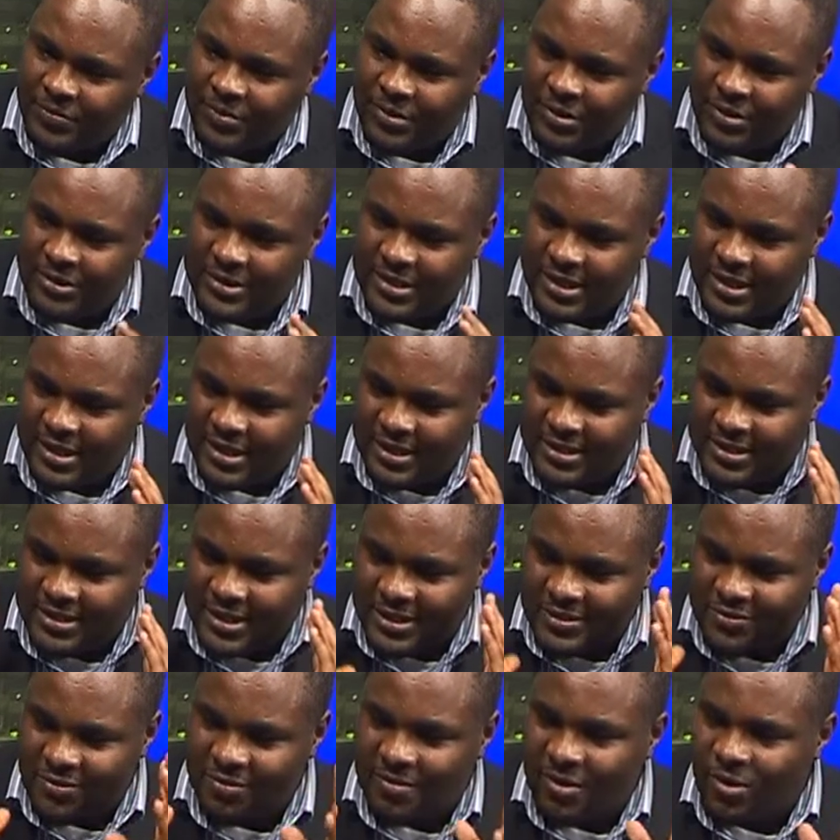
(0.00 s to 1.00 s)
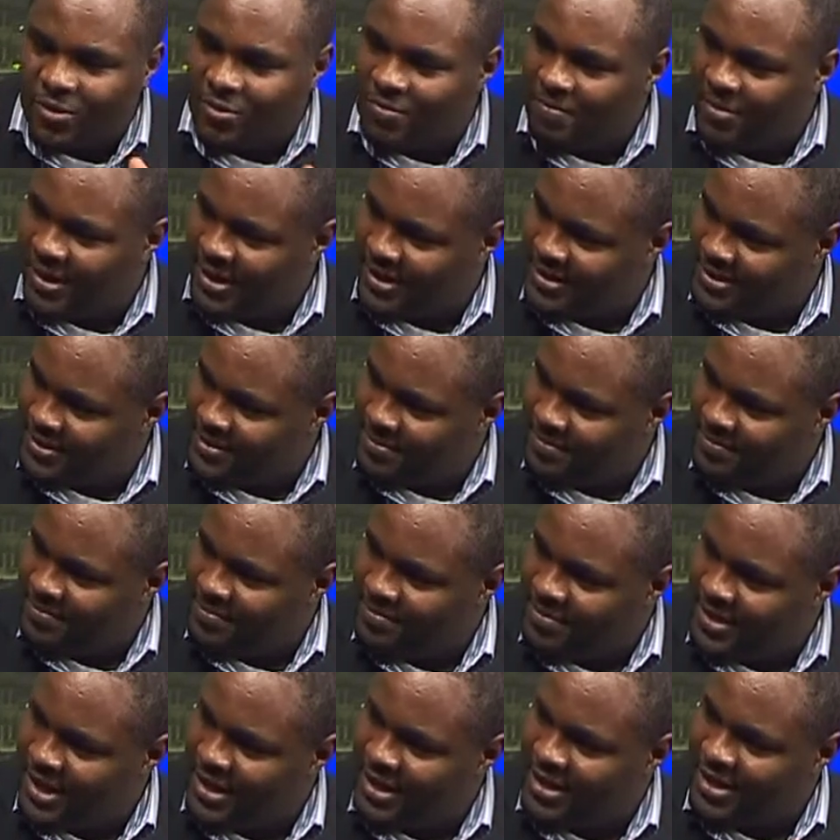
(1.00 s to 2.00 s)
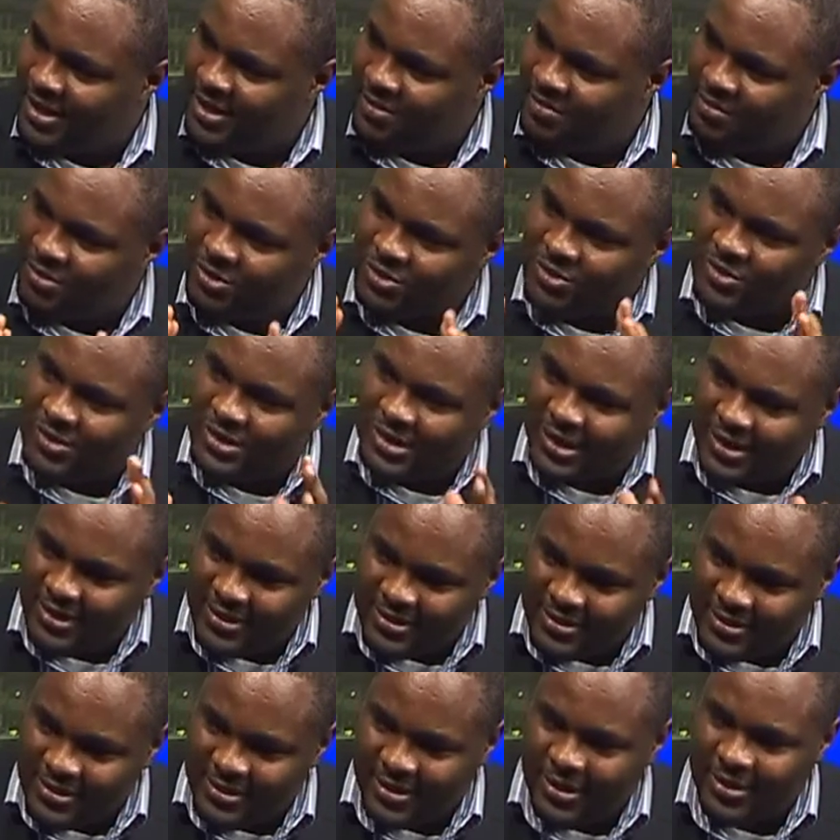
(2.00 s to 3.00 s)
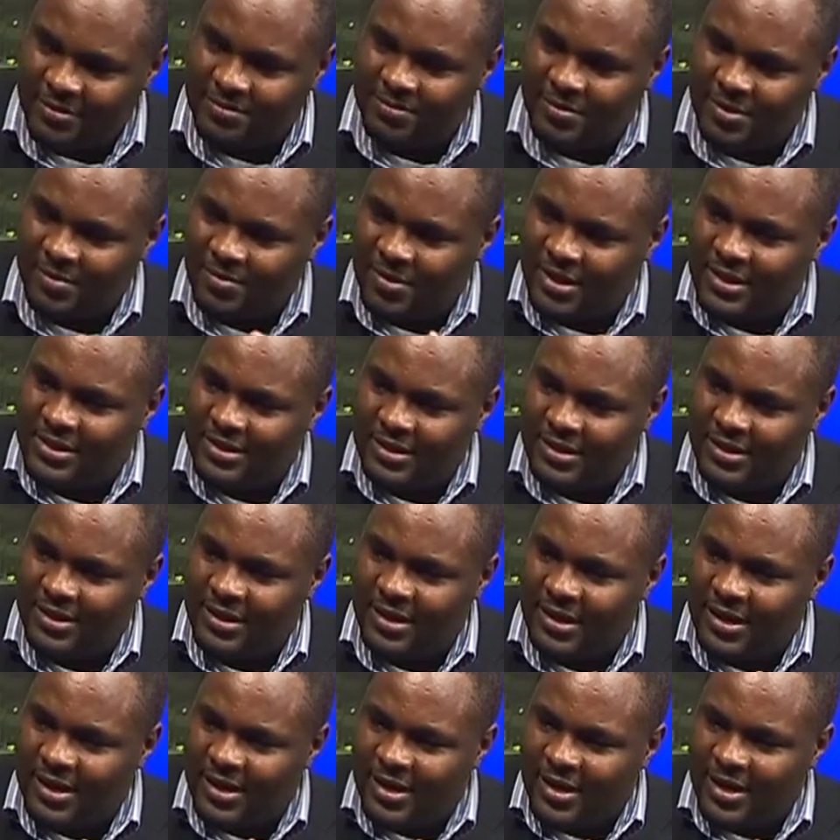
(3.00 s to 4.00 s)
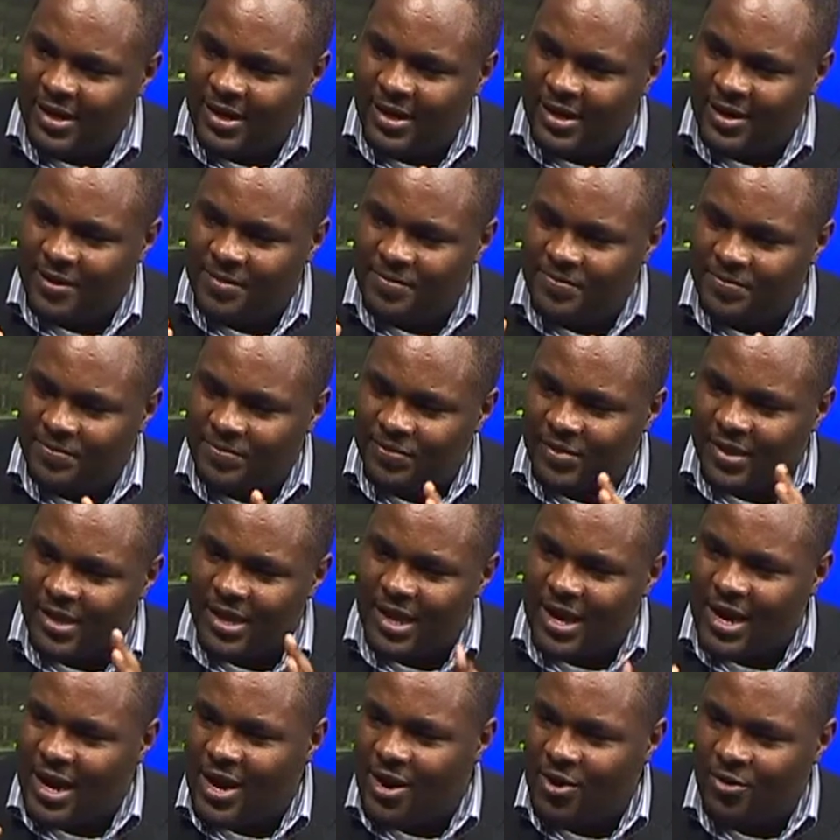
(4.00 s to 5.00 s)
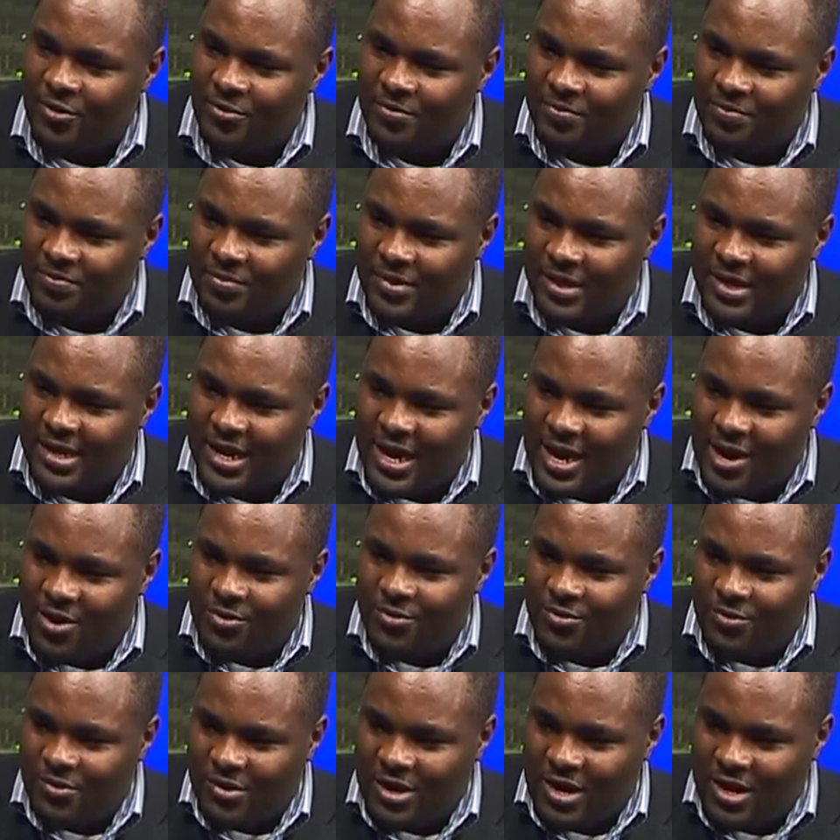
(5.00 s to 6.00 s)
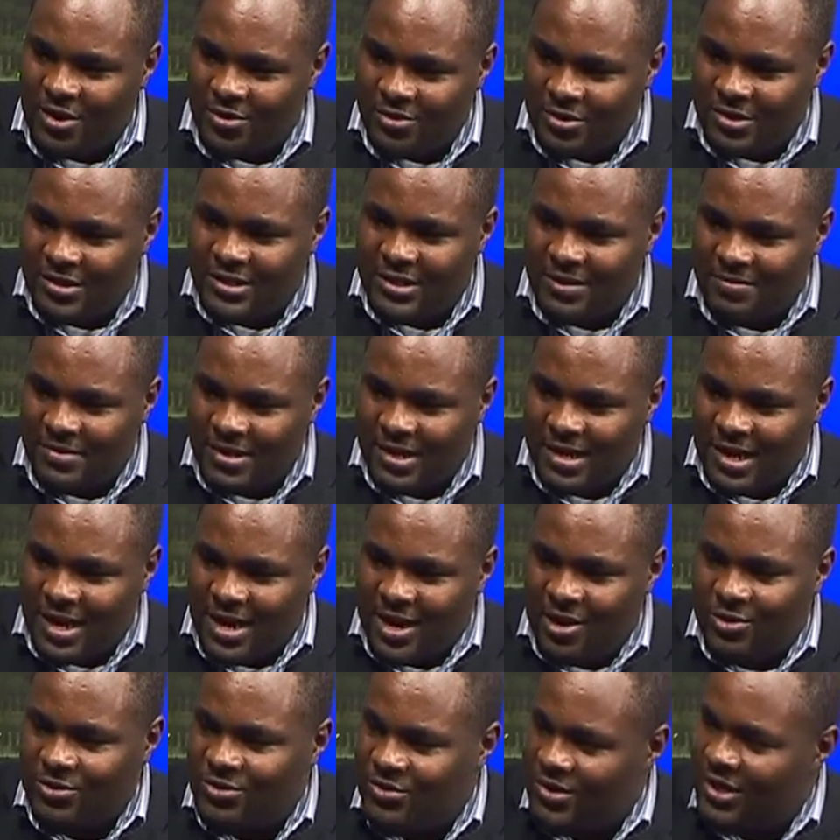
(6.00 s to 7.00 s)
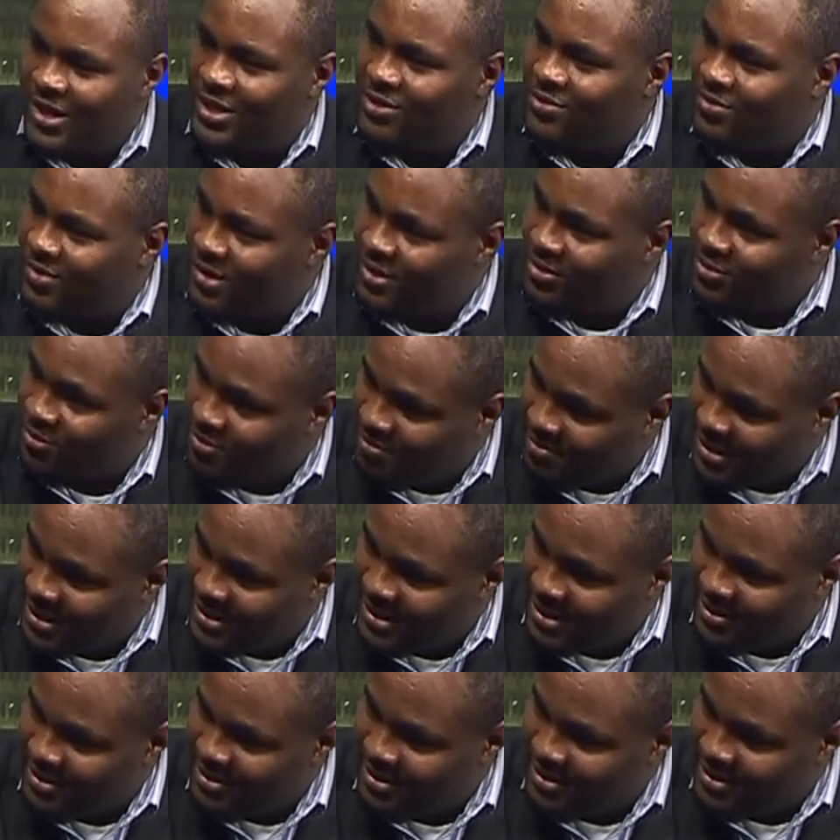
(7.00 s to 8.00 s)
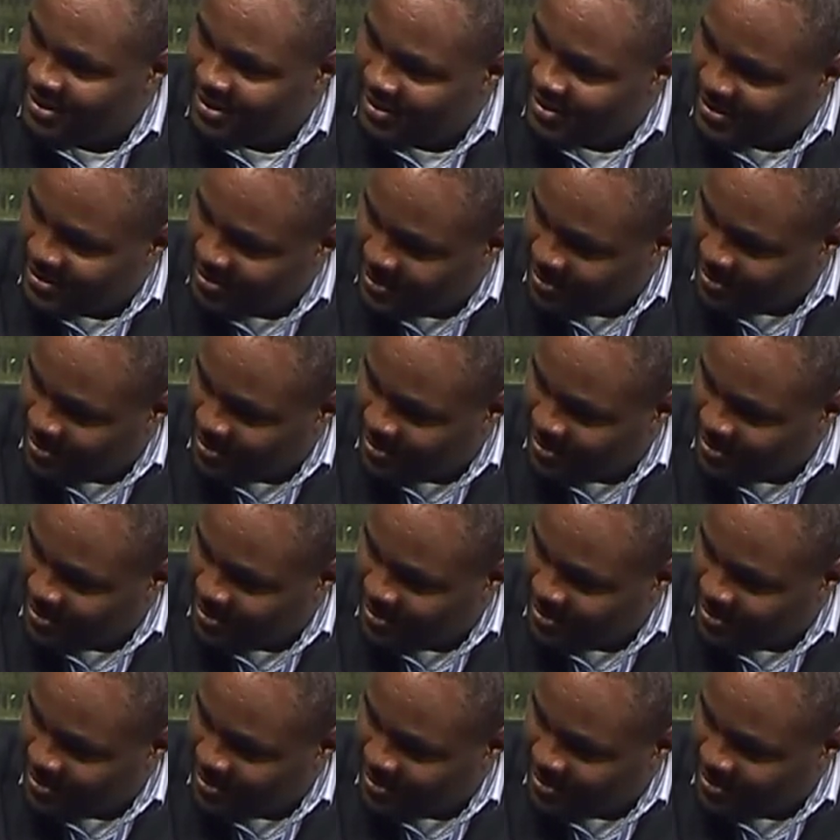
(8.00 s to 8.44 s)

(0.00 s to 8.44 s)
you see, it starts from a good place, the idea that people should test, that, but you see, how you determine how to get to that good place, I think, is